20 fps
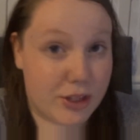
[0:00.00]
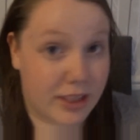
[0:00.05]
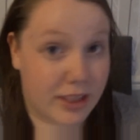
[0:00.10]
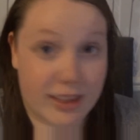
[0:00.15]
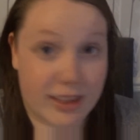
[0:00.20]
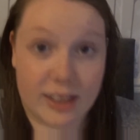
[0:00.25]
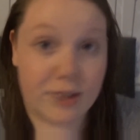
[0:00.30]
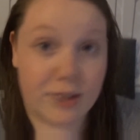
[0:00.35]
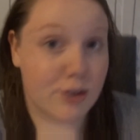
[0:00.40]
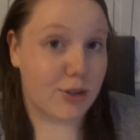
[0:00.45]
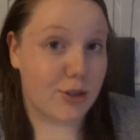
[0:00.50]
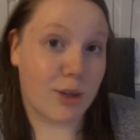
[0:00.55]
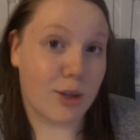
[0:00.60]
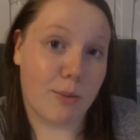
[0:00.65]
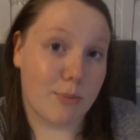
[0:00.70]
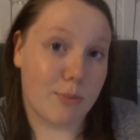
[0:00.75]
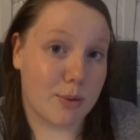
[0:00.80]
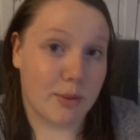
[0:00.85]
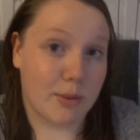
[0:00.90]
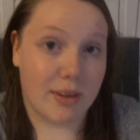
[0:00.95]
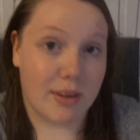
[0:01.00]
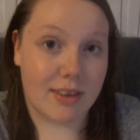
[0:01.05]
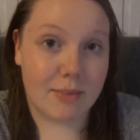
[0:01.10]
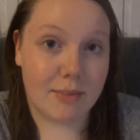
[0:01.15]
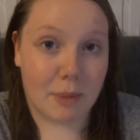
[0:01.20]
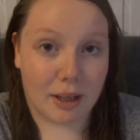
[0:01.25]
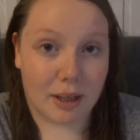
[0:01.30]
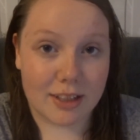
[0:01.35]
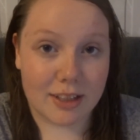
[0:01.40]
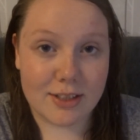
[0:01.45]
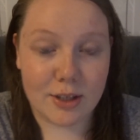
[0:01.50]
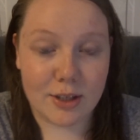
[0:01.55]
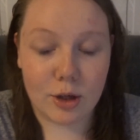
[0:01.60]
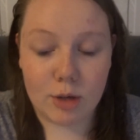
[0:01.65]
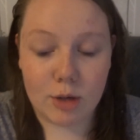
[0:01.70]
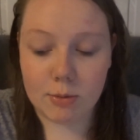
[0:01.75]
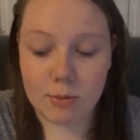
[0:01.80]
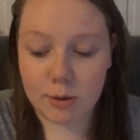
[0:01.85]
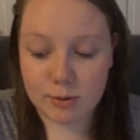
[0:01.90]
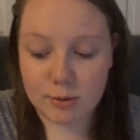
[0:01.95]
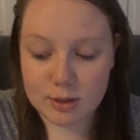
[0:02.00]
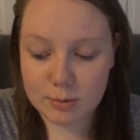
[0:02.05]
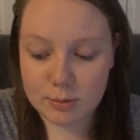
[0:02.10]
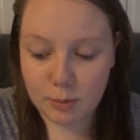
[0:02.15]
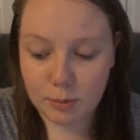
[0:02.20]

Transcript: I think just comes with pregnancy hormones,